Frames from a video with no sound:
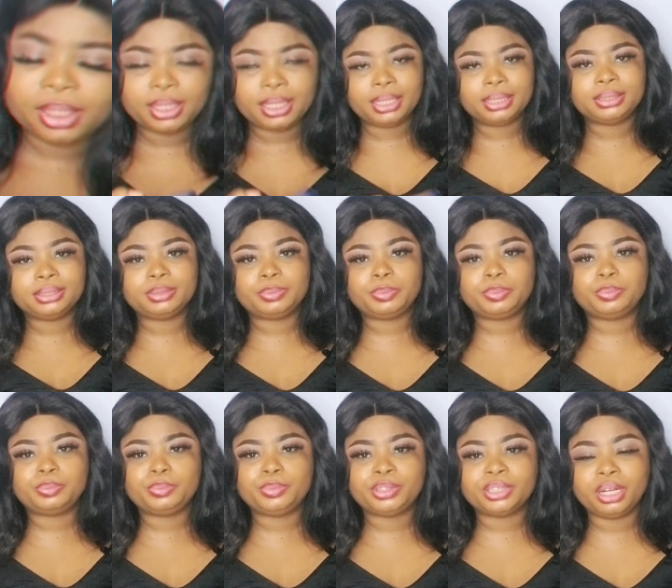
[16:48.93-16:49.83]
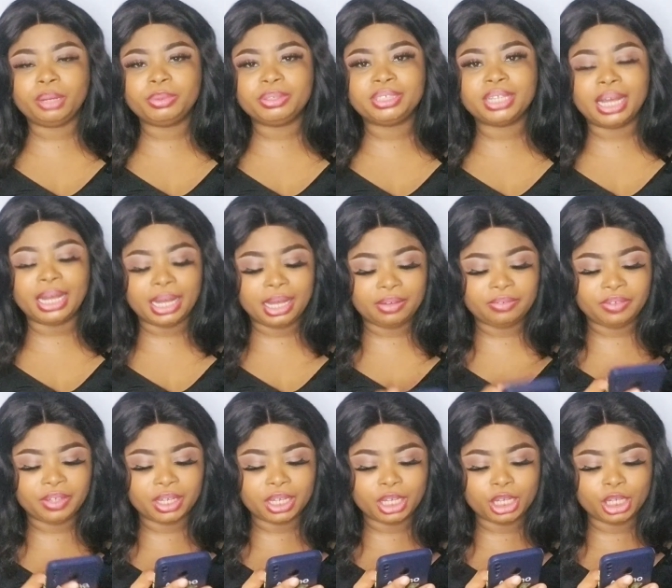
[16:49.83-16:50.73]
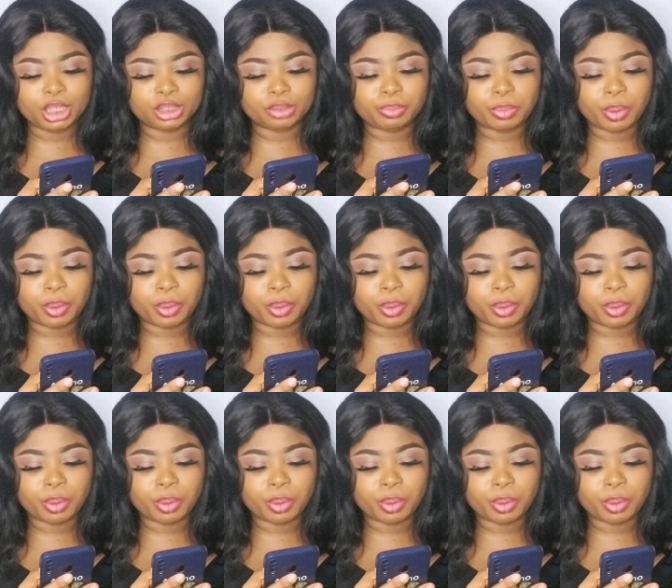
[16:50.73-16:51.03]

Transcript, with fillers: The next celebrity I have here is